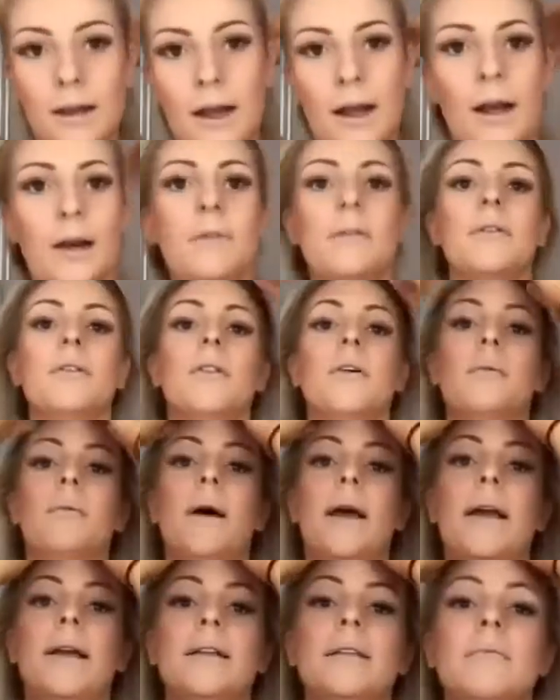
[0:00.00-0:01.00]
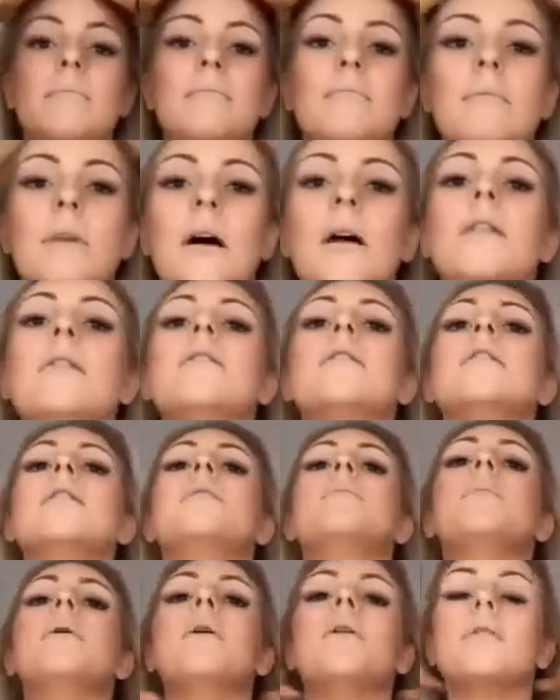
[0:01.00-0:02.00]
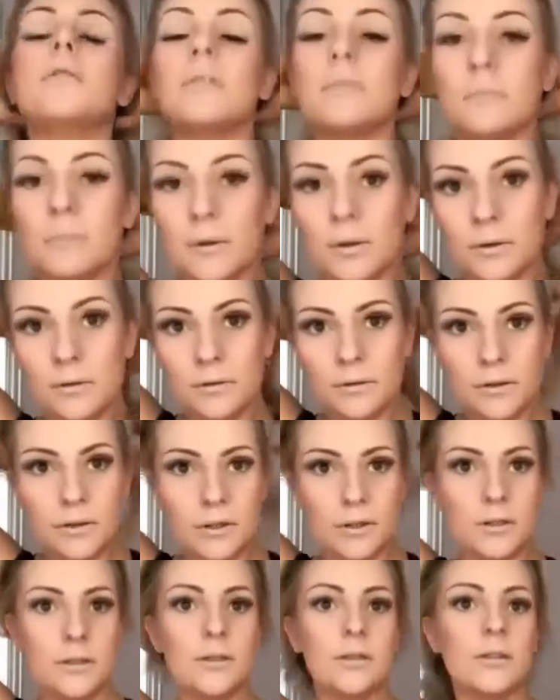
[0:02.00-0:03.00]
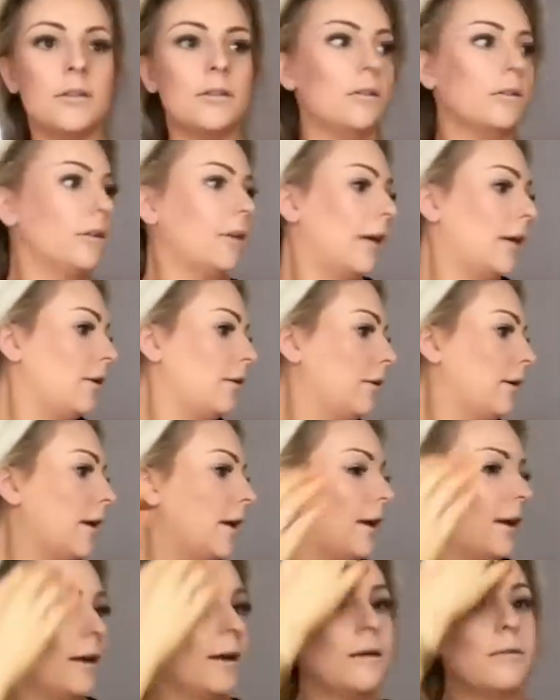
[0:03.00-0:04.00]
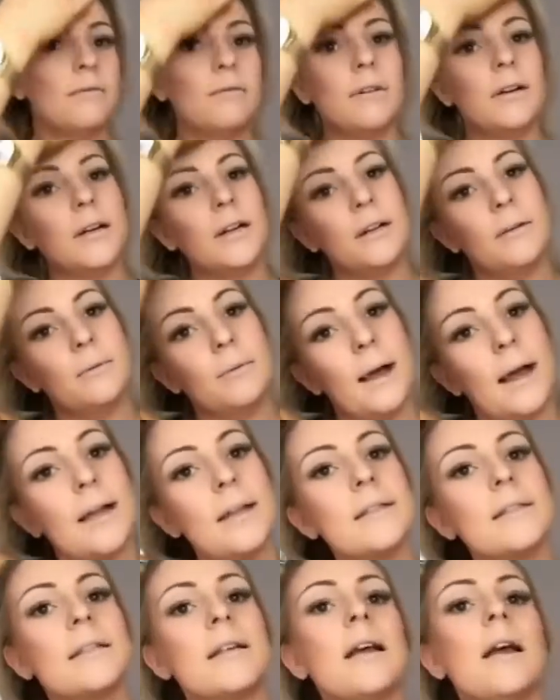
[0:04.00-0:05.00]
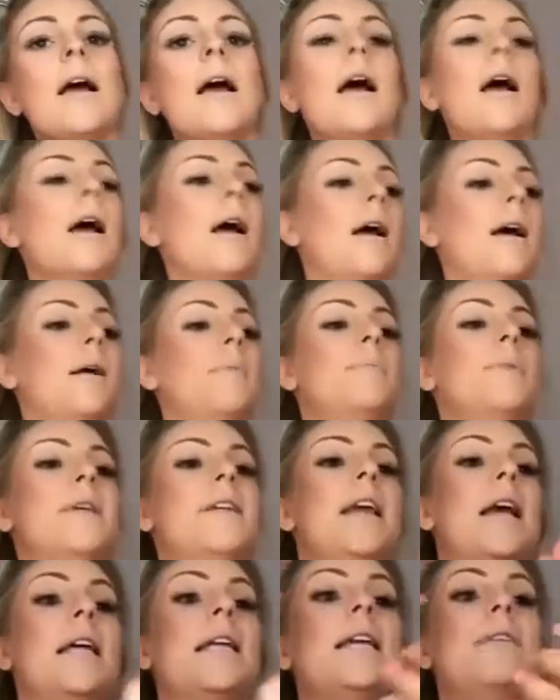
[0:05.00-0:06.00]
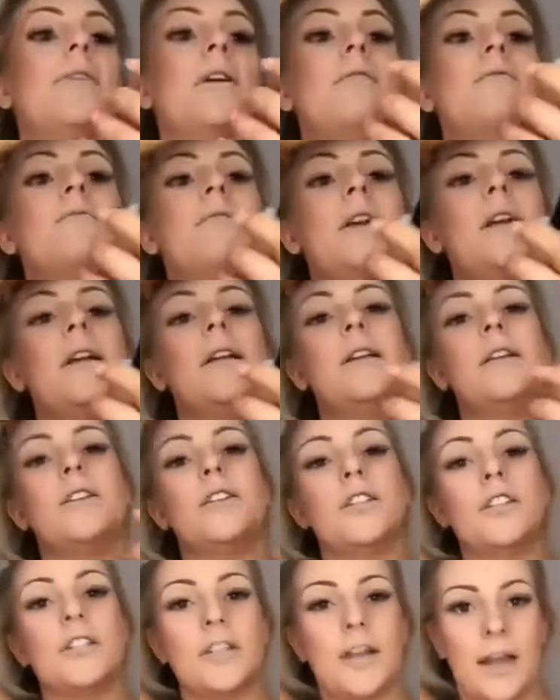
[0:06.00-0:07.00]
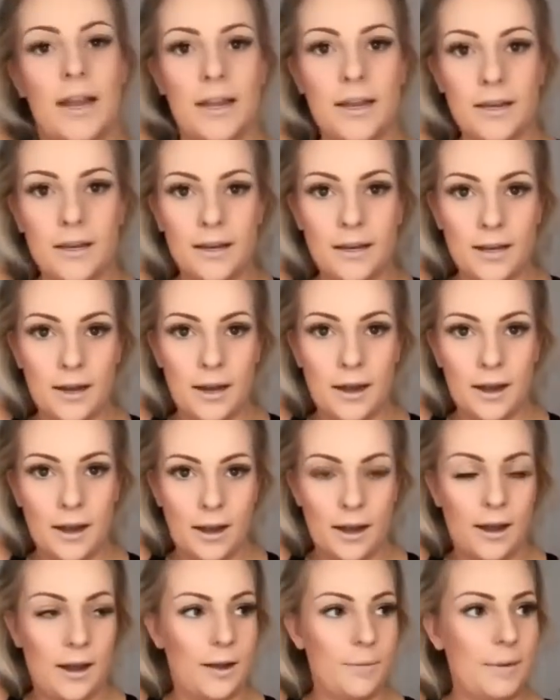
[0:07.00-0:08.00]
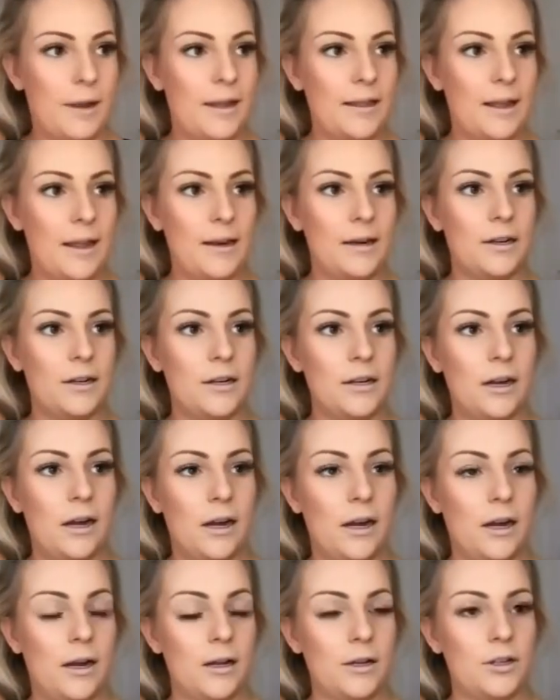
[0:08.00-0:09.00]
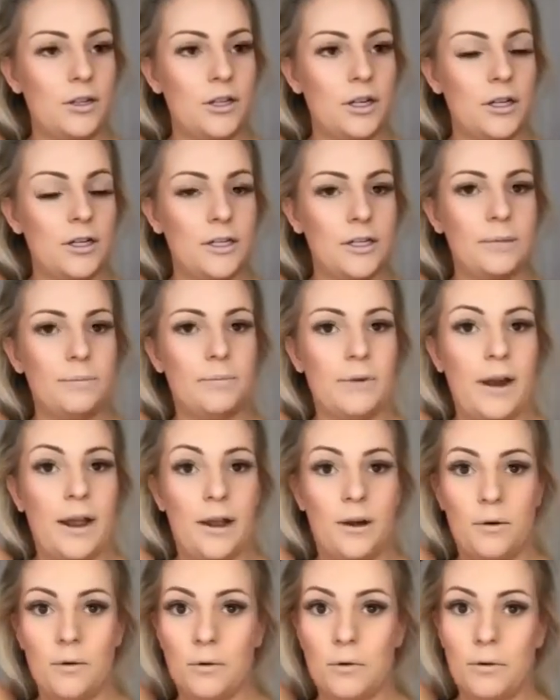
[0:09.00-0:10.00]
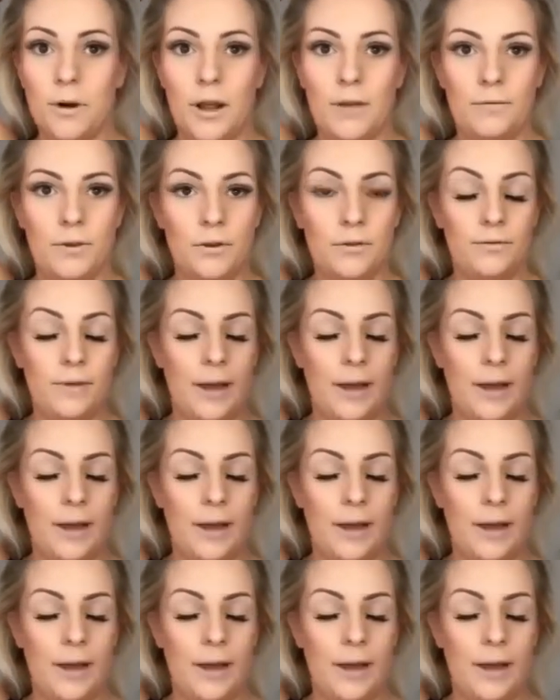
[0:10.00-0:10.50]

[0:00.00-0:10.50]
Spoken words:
out of the way as much as possible, just to not get your hair really wet. But yeah, give it a really good shake, and then just spray it all over your